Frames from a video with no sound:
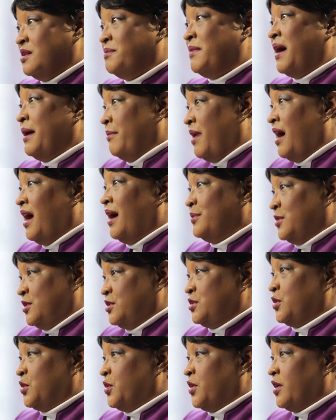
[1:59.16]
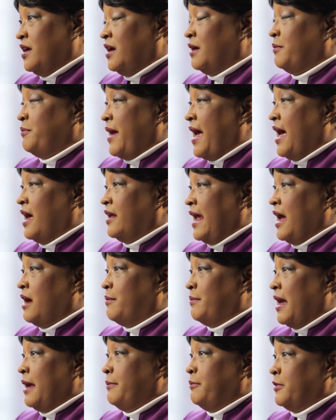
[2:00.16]
to my mom's story about how
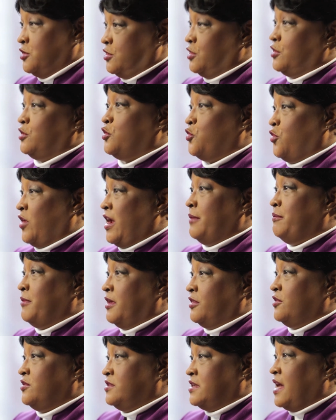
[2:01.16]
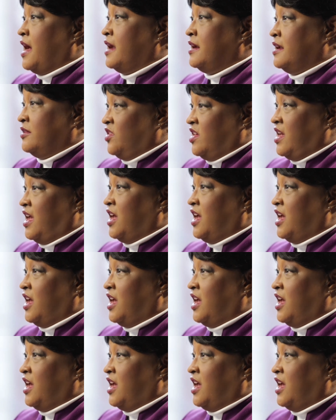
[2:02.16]
my maternal grandmother died at the